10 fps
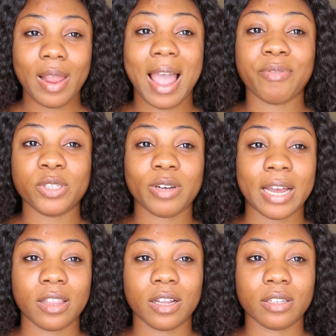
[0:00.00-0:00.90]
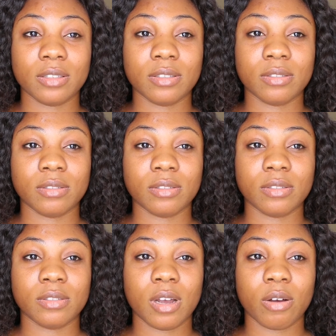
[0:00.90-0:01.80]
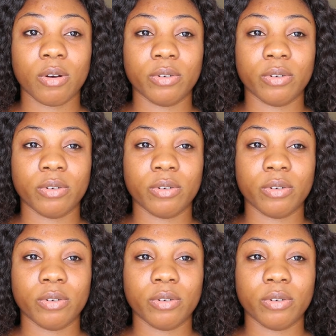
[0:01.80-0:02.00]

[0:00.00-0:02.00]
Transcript: haven't tried the talk